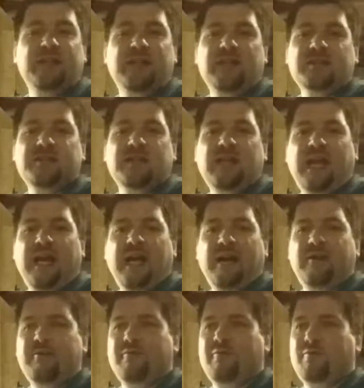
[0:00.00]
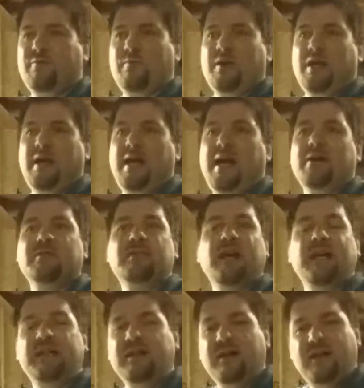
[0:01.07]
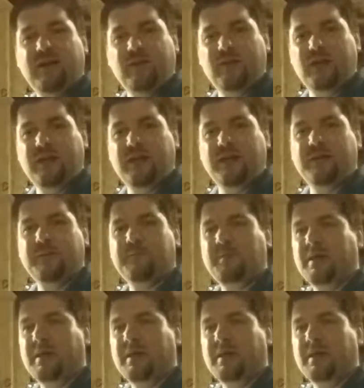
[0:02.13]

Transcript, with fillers: that doesn't have an outside color on it.